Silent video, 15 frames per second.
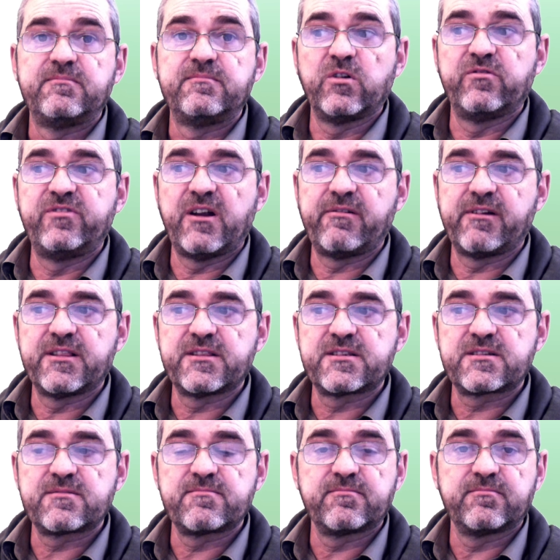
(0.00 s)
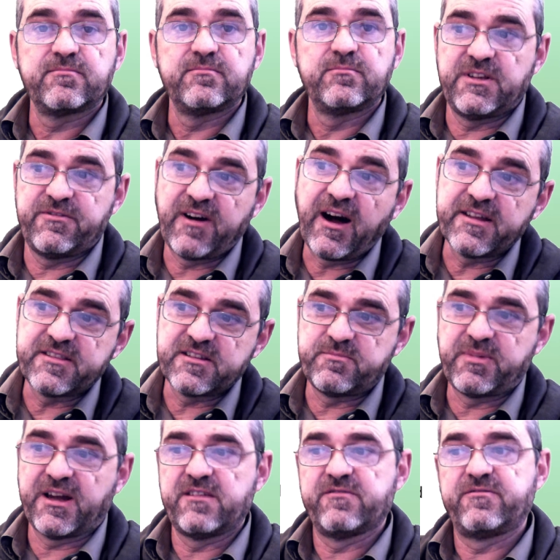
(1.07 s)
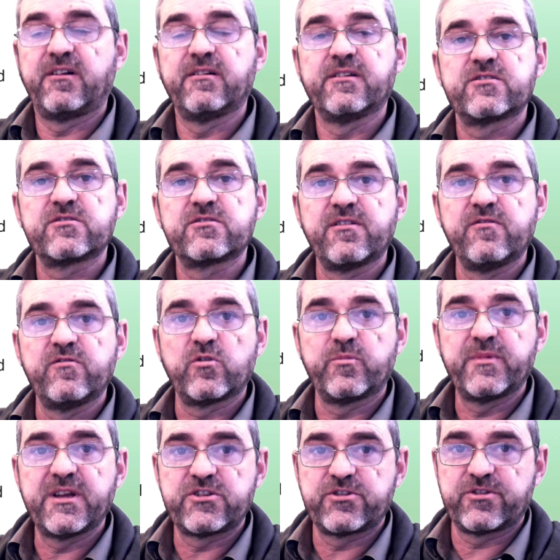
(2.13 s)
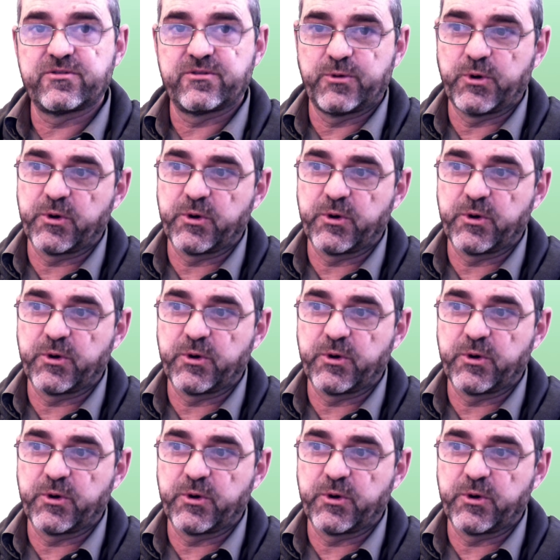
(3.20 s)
covariance divided by the variance of the information,